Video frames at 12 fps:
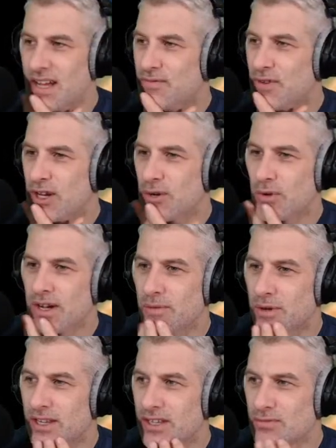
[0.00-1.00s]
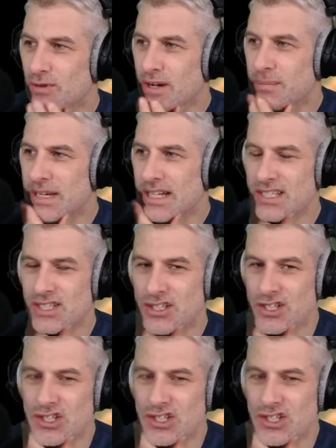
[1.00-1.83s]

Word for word: advert where one of those Ribenas is